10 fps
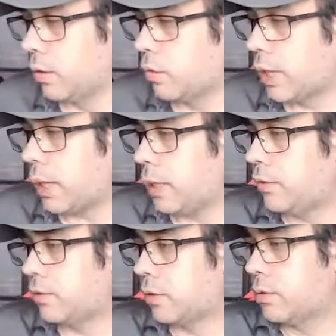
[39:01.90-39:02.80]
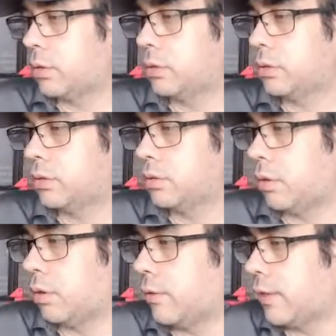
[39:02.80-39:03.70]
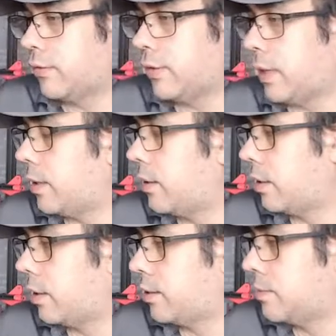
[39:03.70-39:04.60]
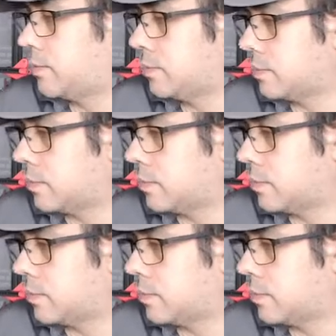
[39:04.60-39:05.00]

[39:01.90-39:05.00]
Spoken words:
Okay, so all that said, I